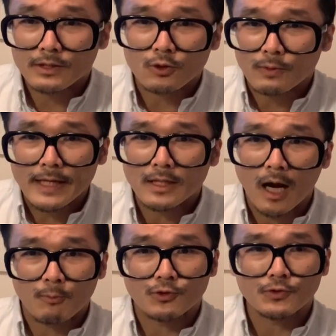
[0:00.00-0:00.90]
great
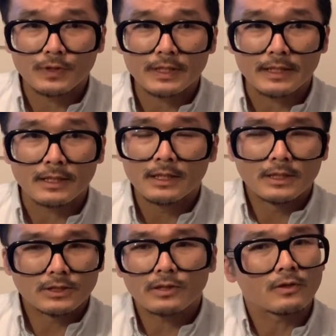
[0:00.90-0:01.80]
opportunity
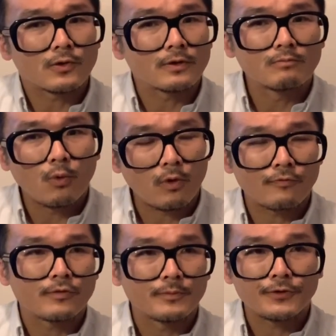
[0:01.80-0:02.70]
to learn more
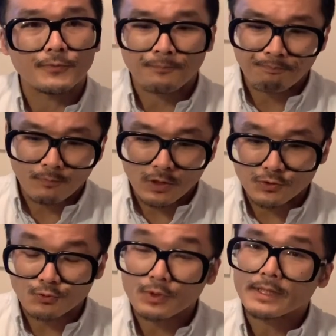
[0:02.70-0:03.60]
from you. This
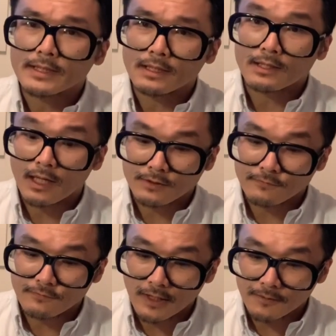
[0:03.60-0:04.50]
was really a lot of
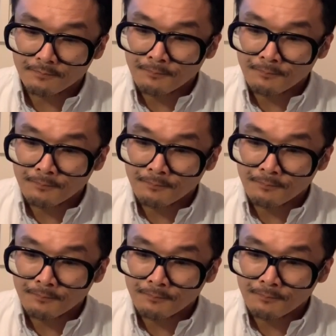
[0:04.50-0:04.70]
fun.